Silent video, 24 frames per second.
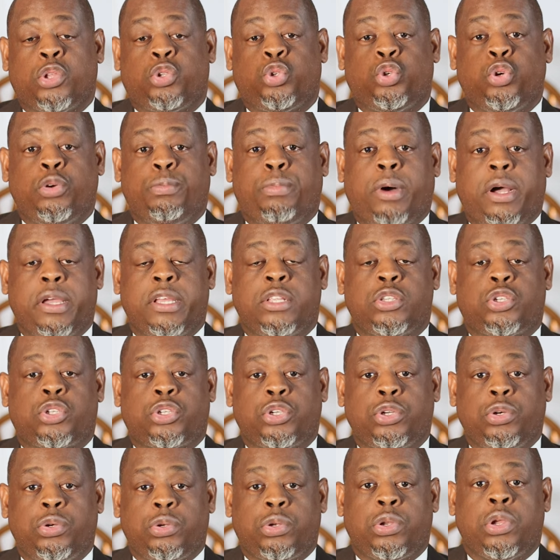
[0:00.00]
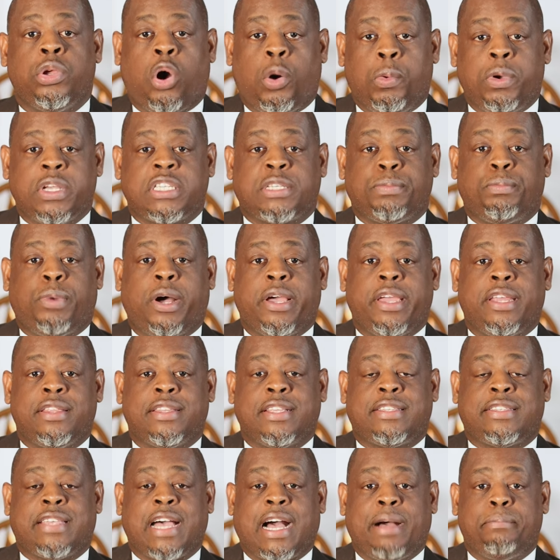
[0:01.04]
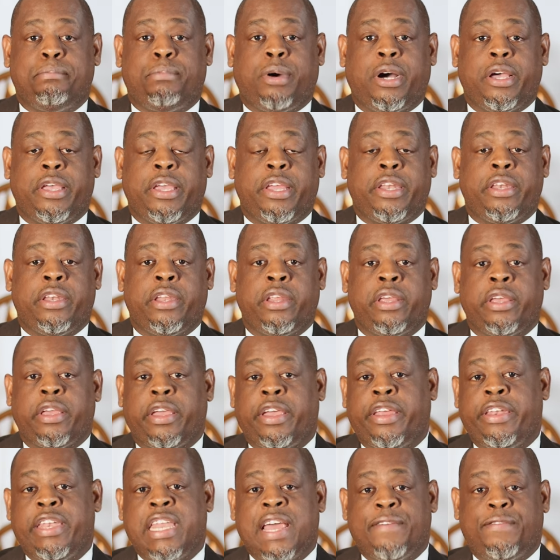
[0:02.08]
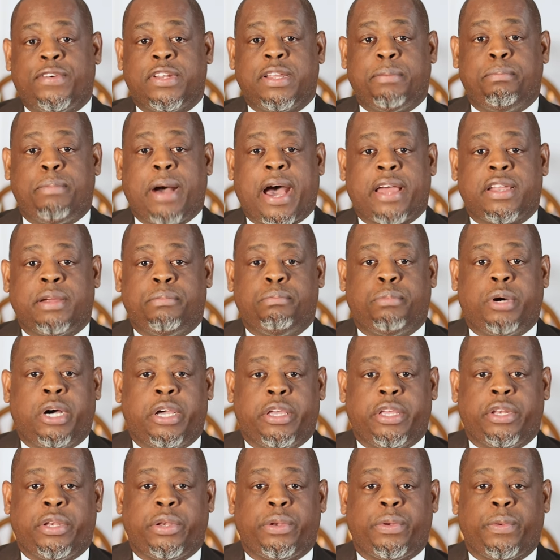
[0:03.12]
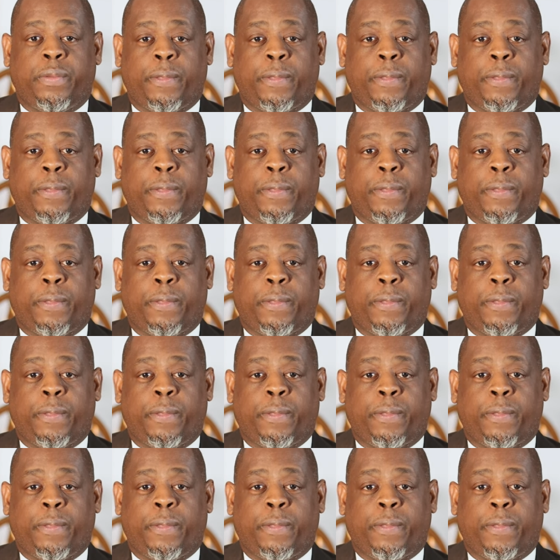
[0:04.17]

your 2-button suit, always button the top button and never the bottom button.